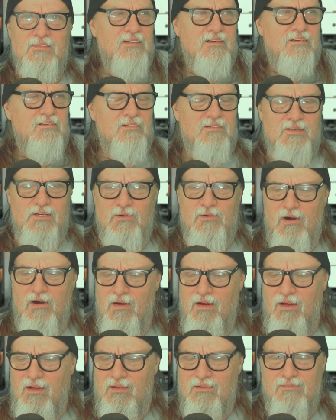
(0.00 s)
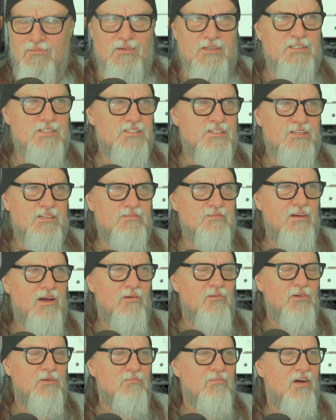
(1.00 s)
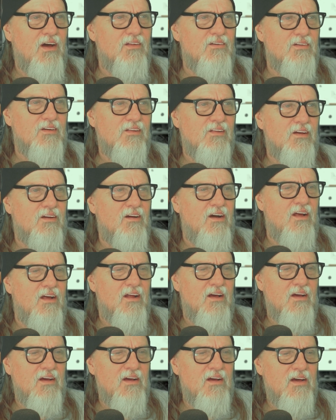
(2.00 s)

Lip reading: URL, which I wouldn't bother to click on.